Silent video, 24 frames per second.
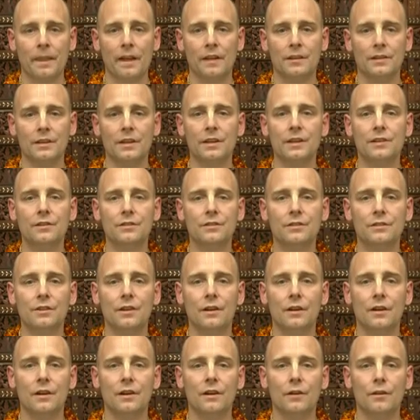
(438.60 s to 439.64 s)
These
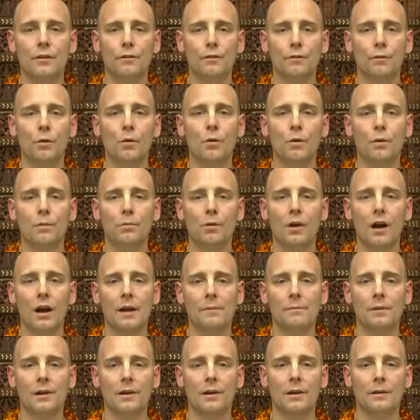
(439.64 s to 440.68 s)
four
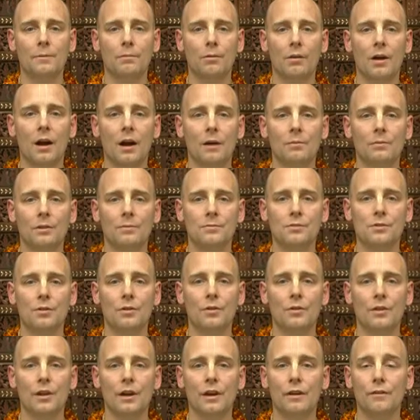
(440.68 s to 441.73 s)
primary problems
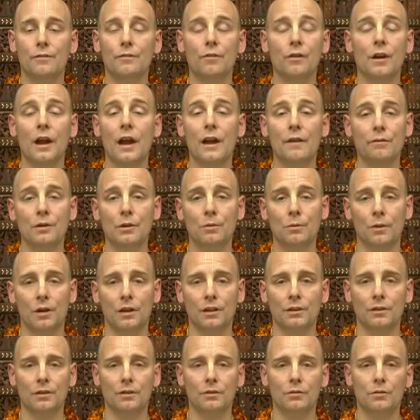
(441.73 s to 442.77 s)
are there for
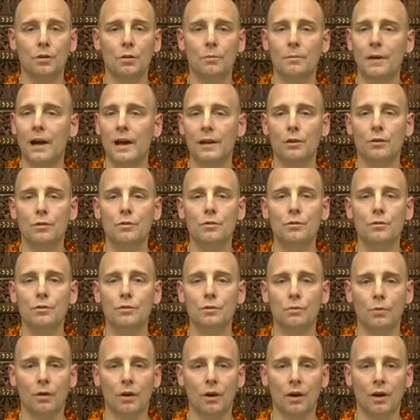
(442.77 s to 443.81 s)
everyone, no matter who
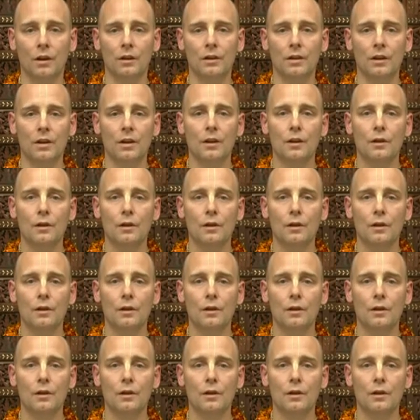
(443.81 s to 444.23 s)
you are,